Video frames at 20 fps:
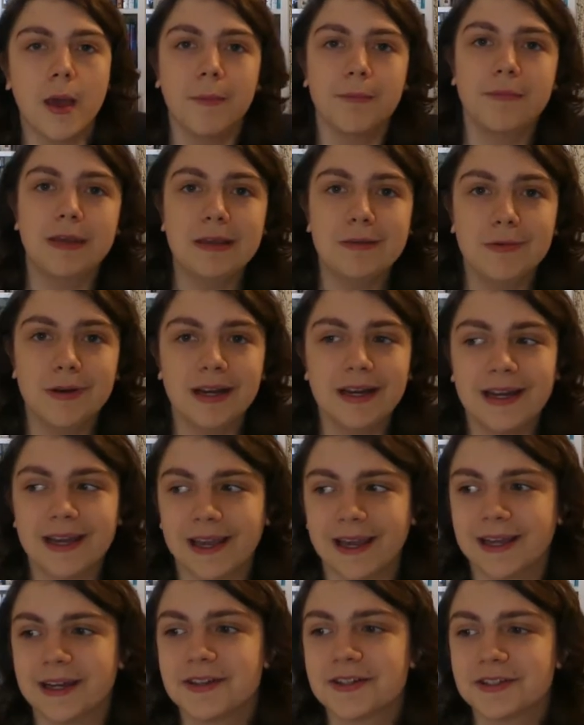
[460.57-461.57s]
me reading
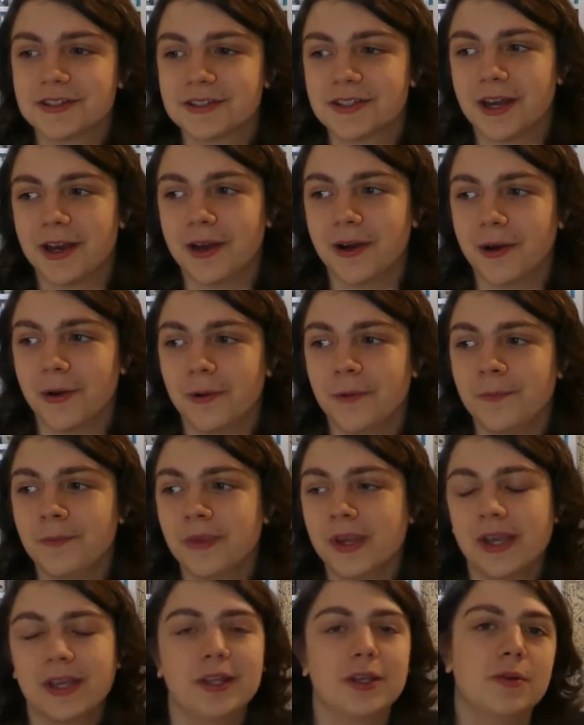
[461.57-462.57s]
it, so
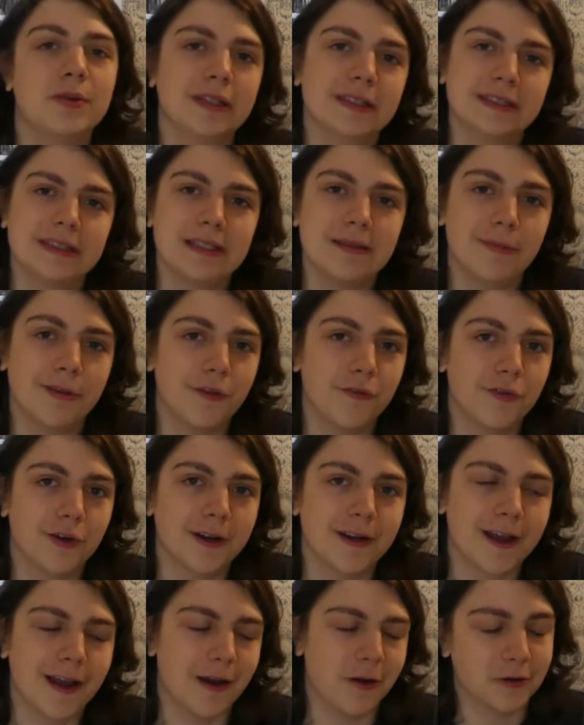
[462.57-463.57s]
you can see me
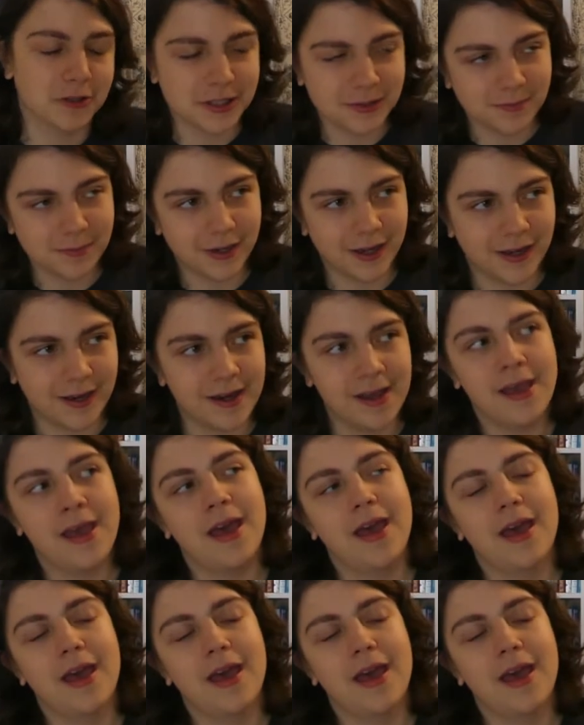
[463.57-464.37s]
freak out. But